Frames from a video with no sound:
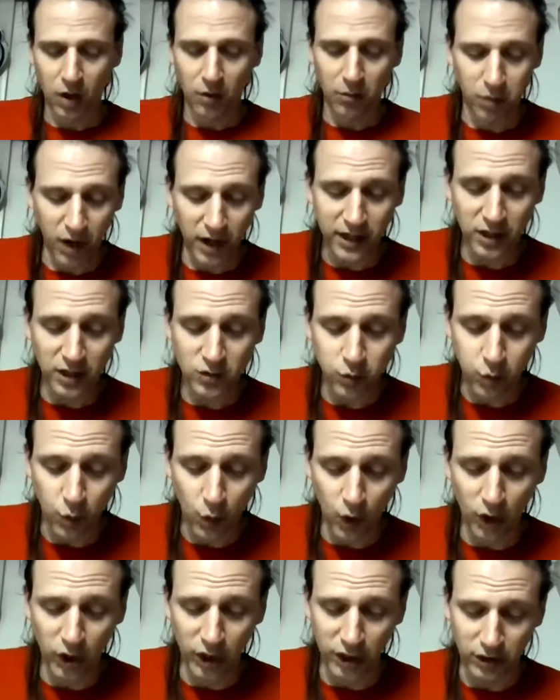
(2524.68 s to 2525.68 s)
"but it's
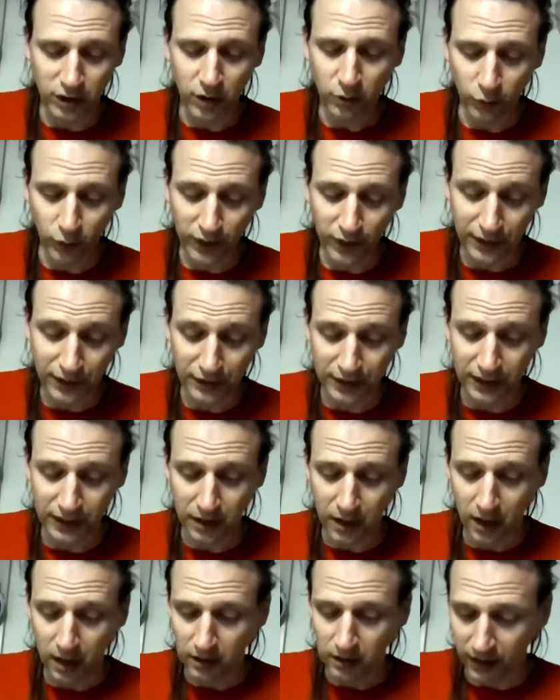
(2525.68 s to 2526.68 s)
Wood,
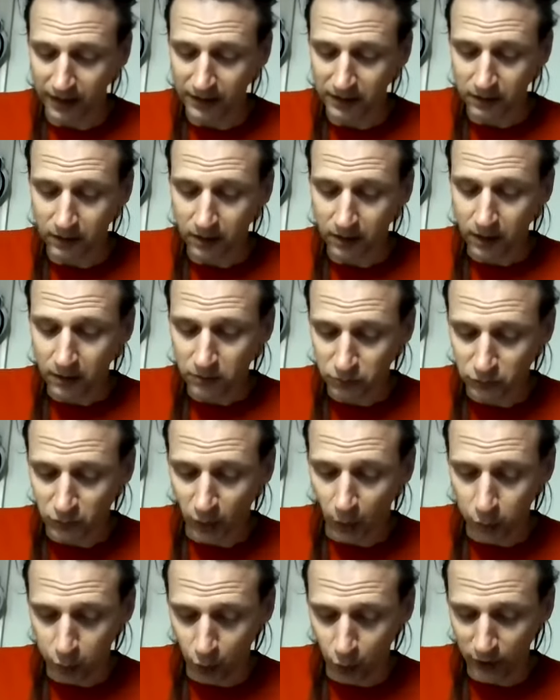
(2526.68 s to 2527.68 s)
really, like
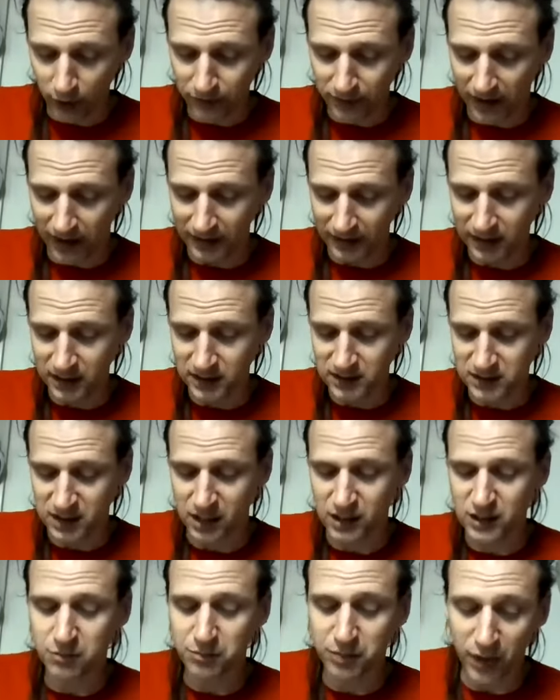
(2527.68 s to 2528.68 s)
the wood that he's
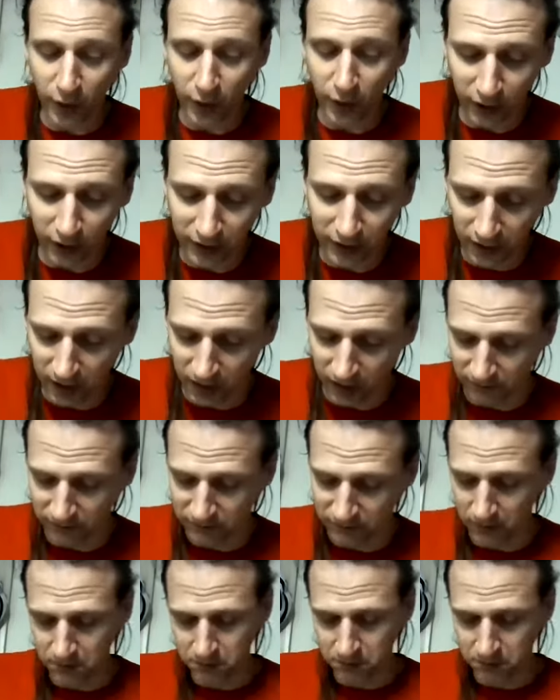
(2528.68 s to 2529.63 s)
the spirit of."